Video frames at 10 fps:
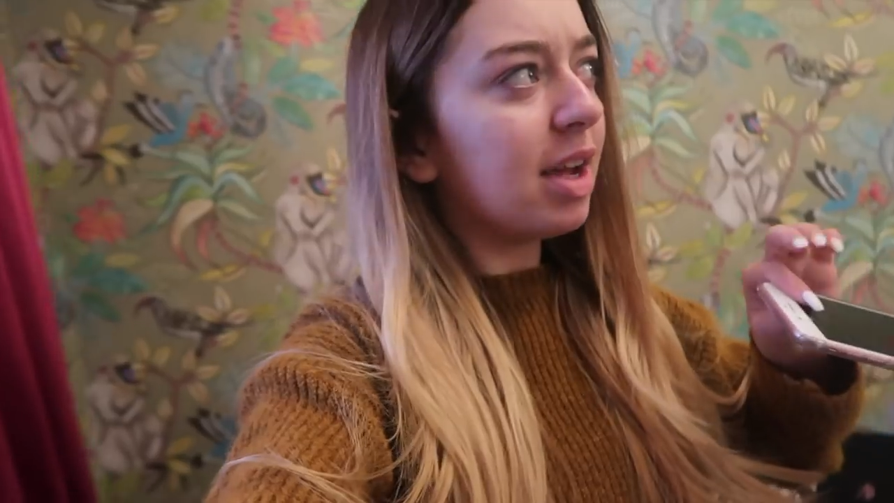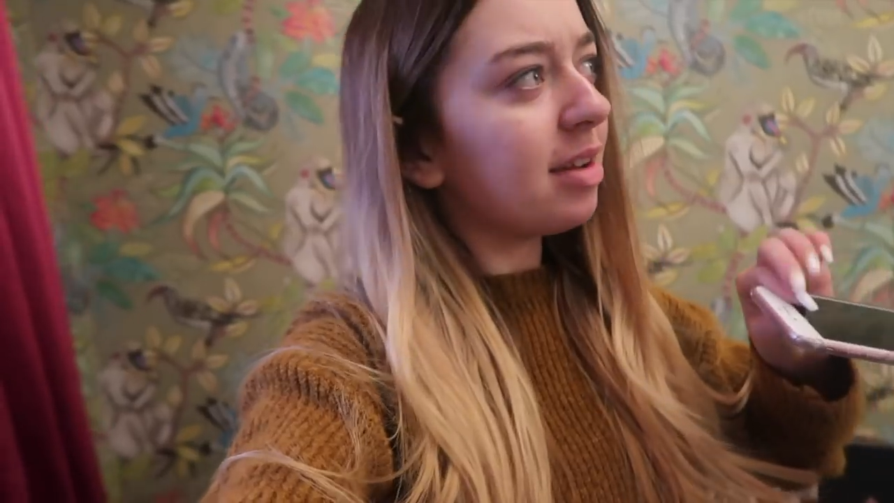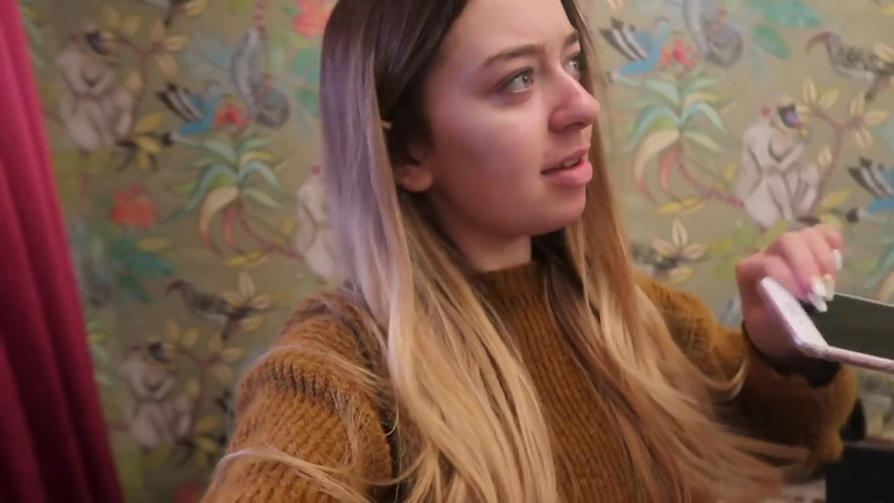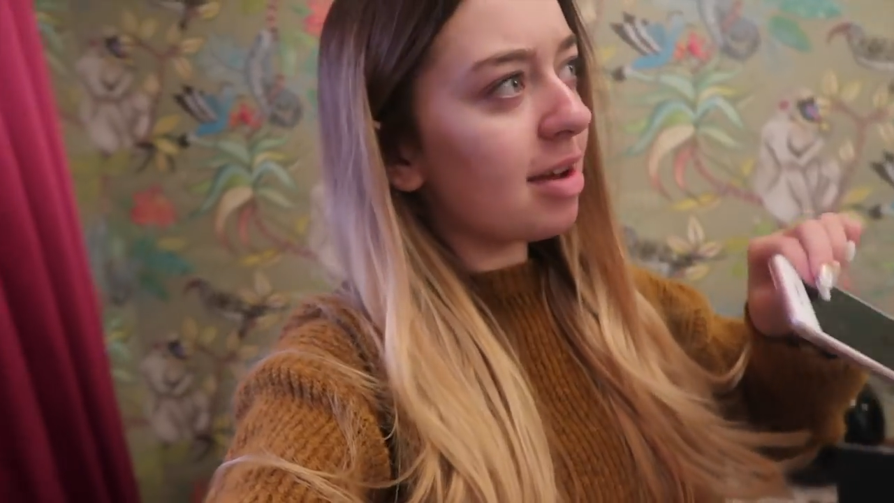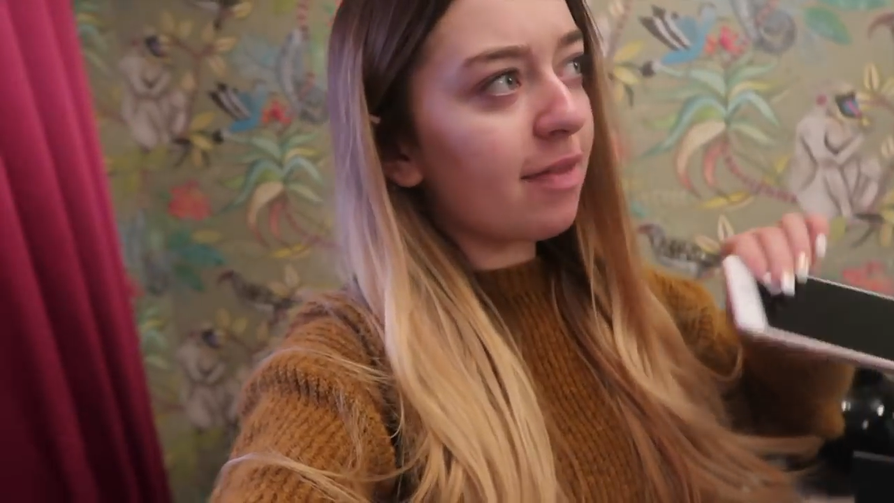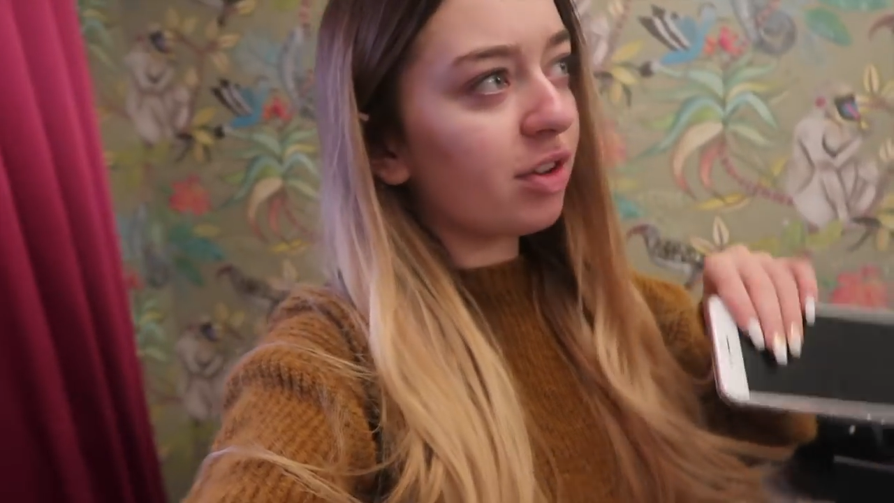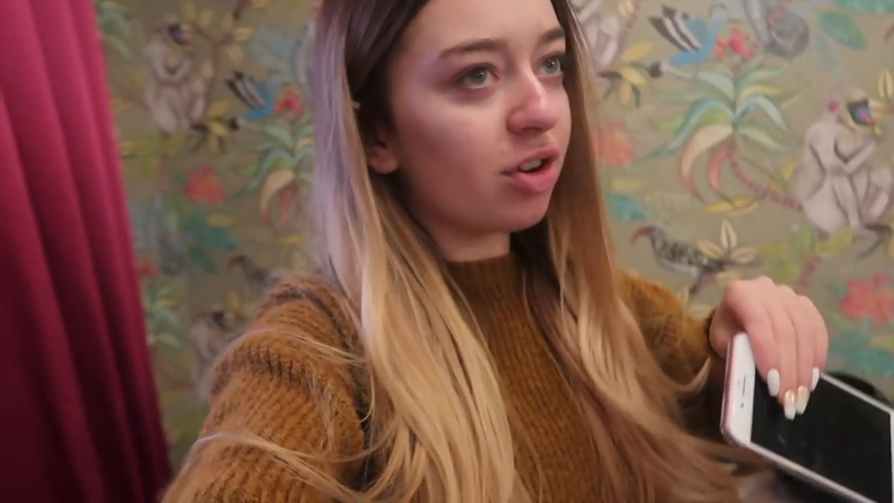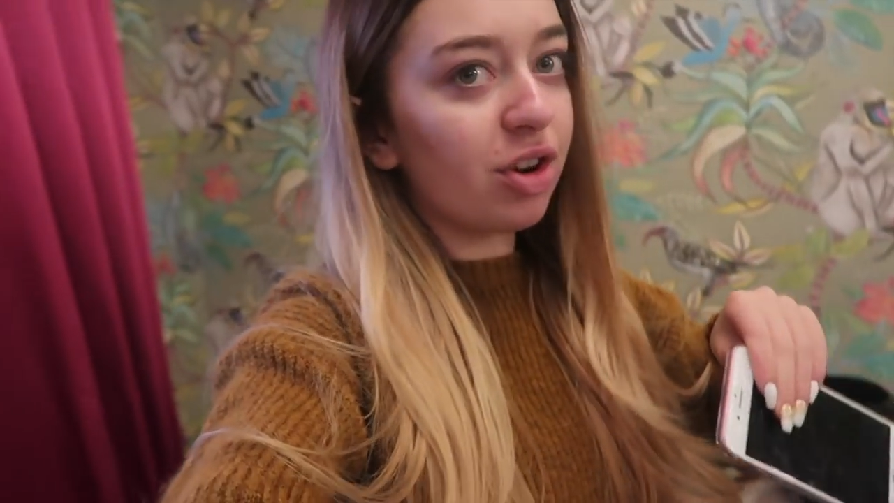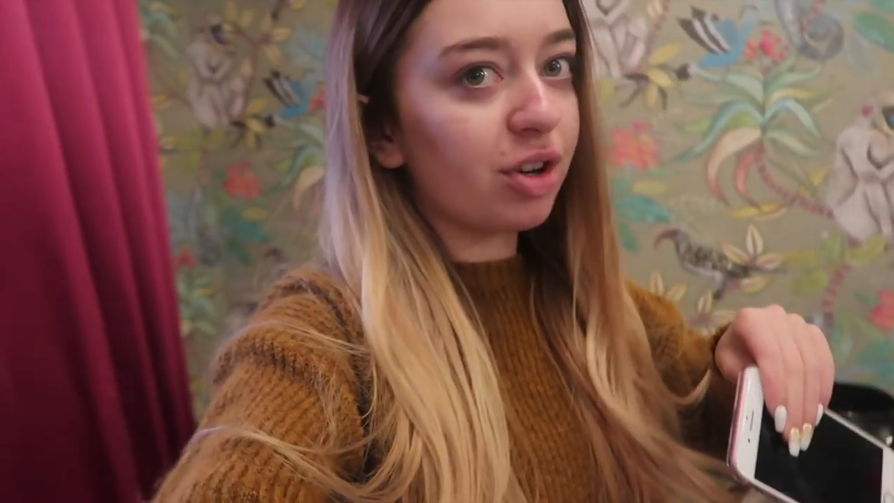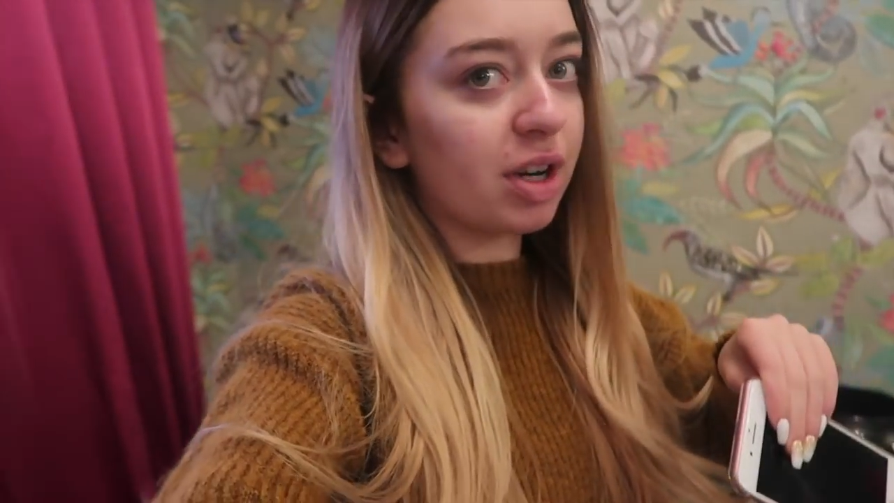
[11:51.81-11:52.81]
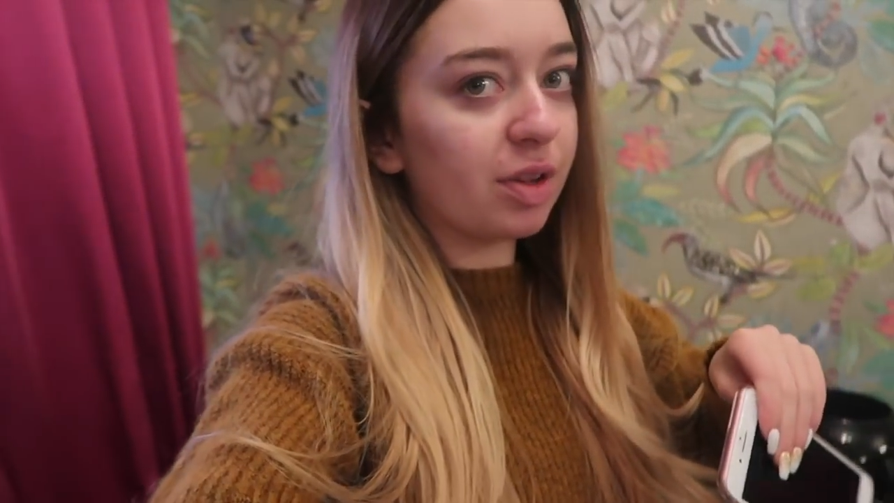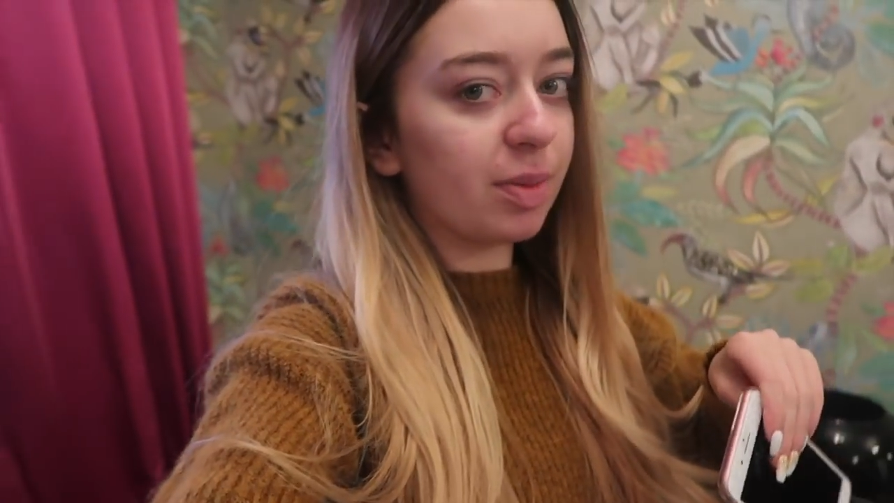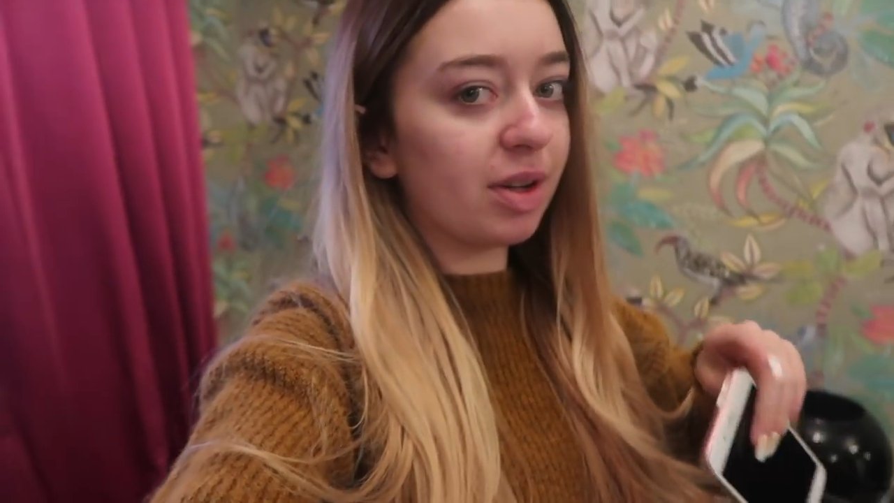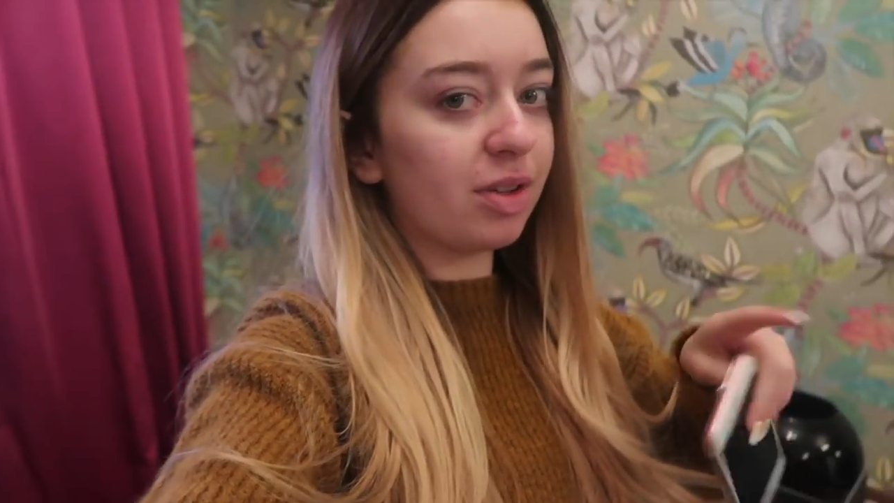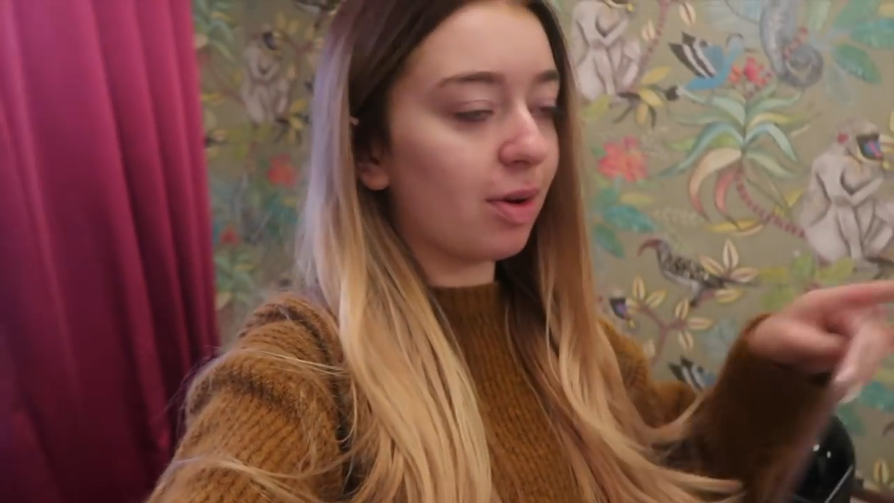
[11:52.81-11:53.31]
It never snowed at
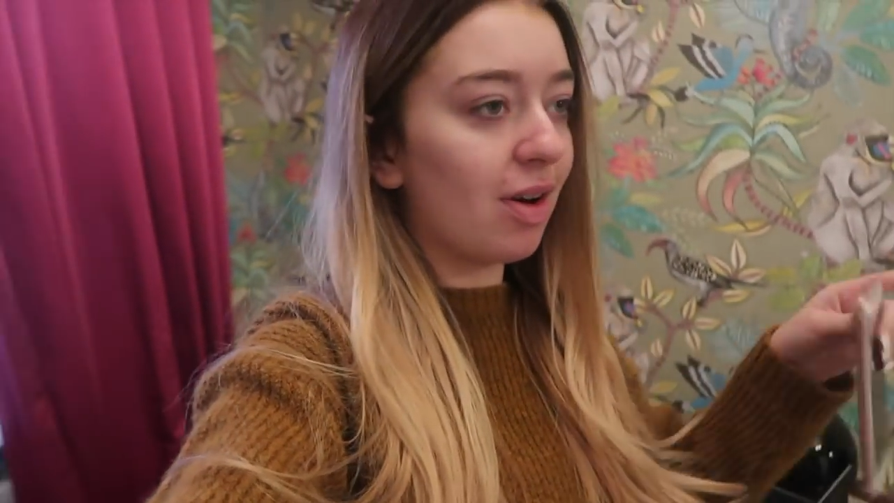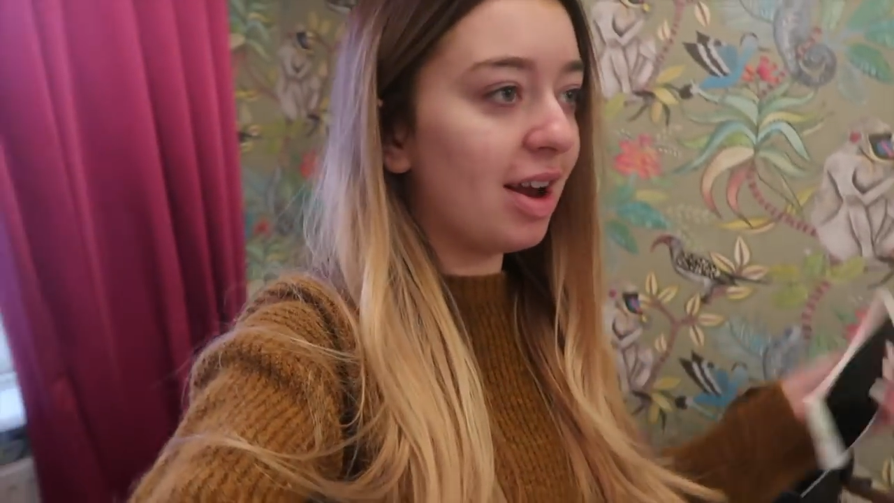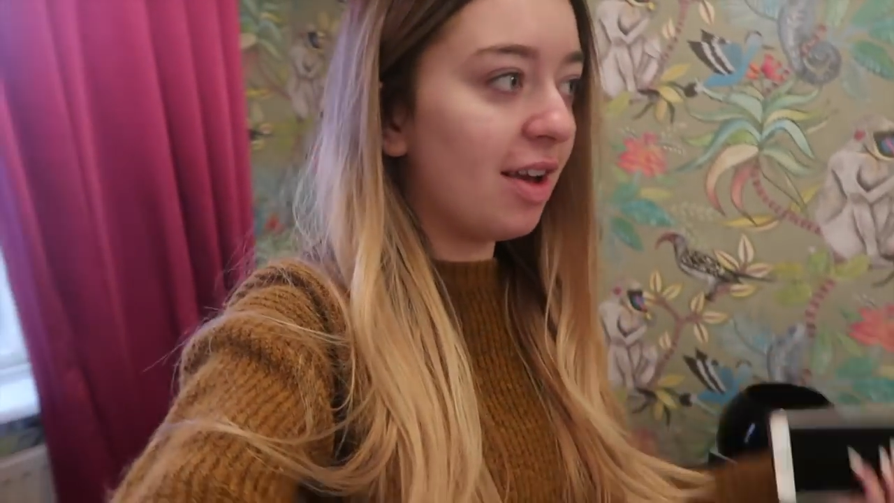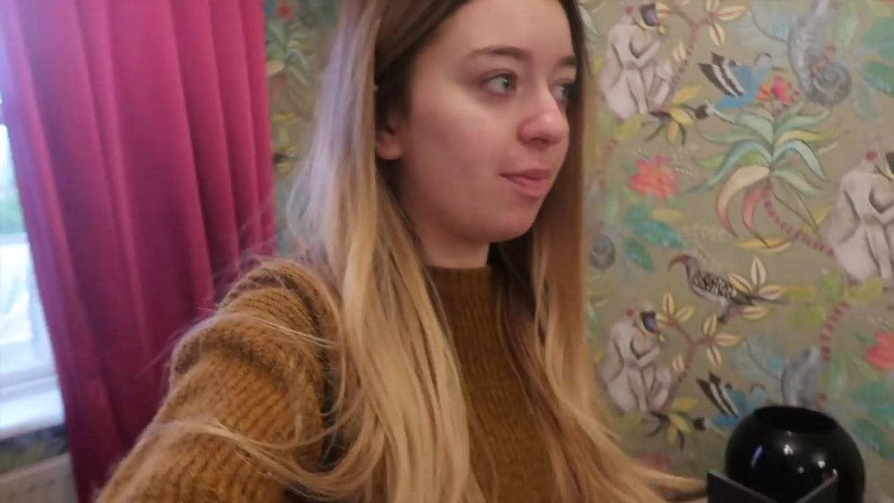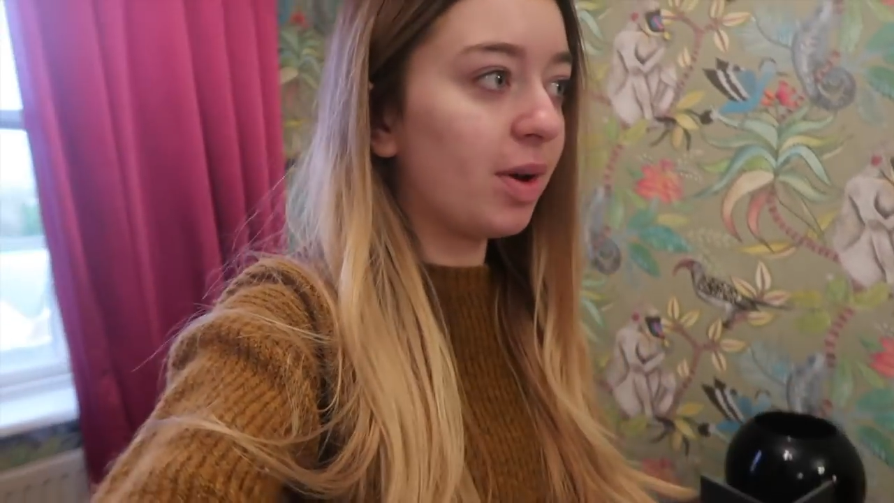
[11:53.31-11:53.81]
Christmas where I live,